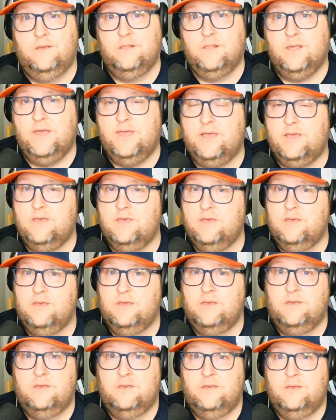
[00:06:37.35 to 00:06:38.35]
Like,
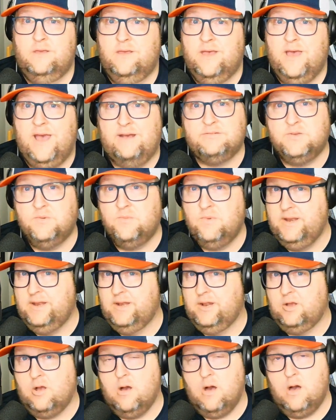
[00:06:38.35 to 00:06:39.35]
have
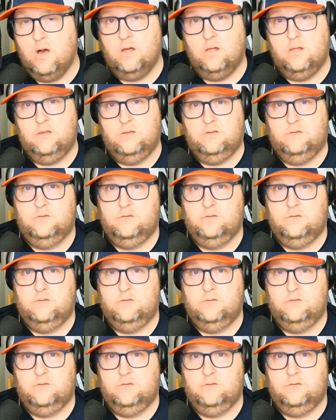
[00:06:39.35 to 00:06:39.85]
somebody to call.